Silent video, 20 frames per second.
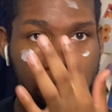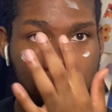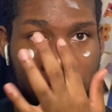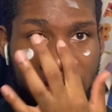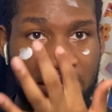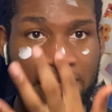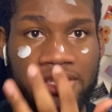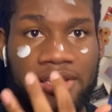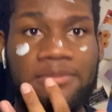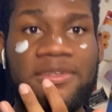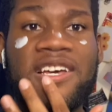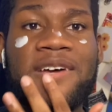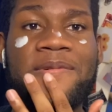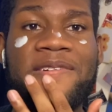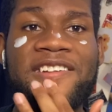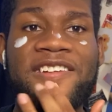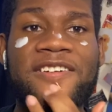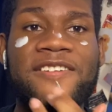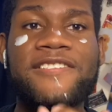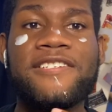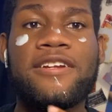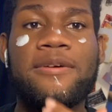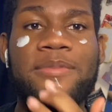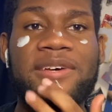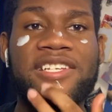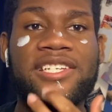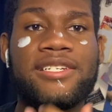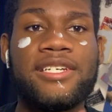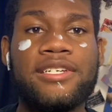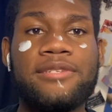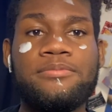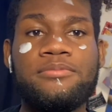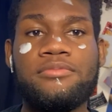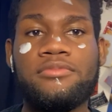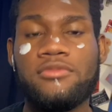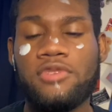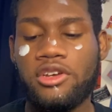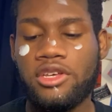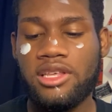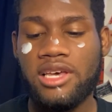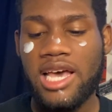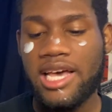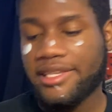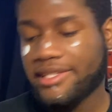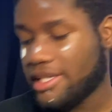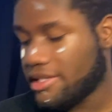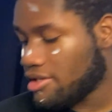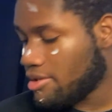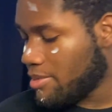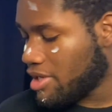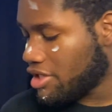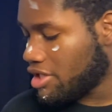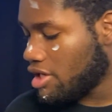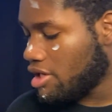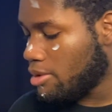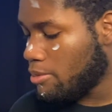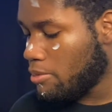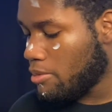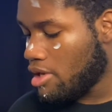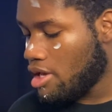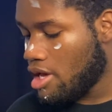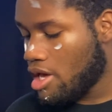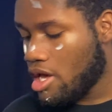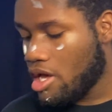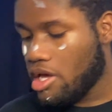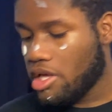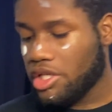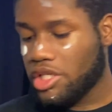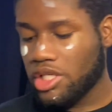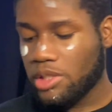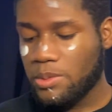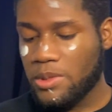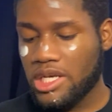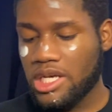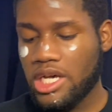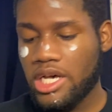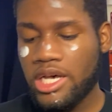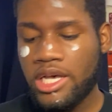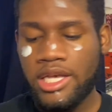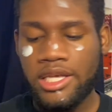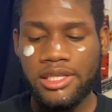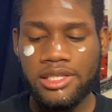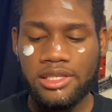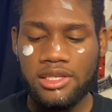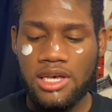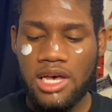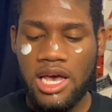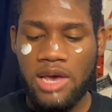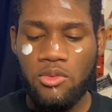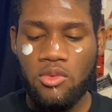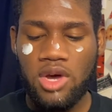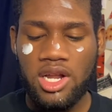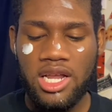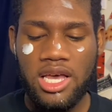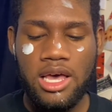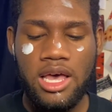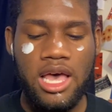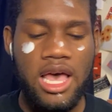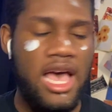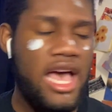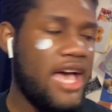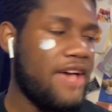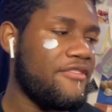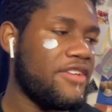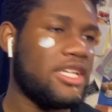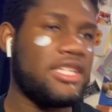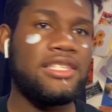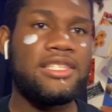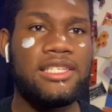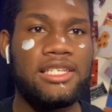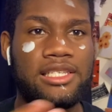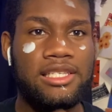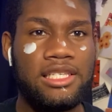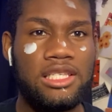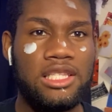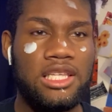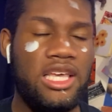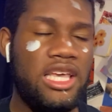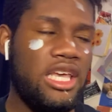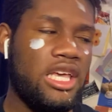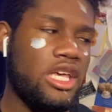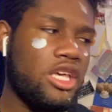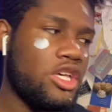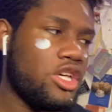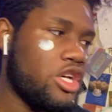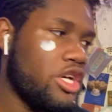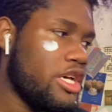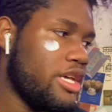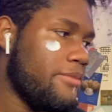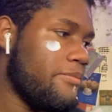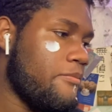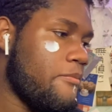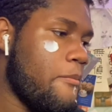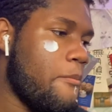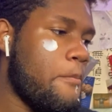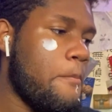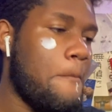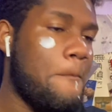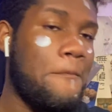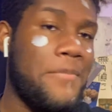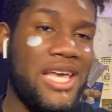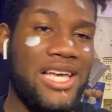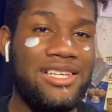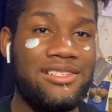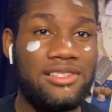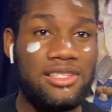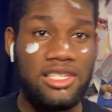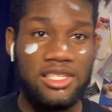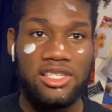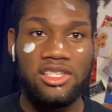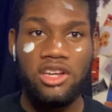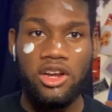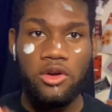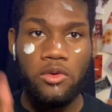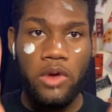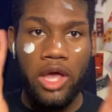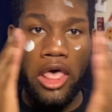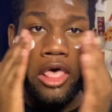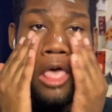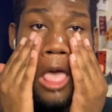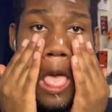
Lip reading: put some down my nose and on my chin, or the excess on my chin, just because I wanna have a consistently good base to start with.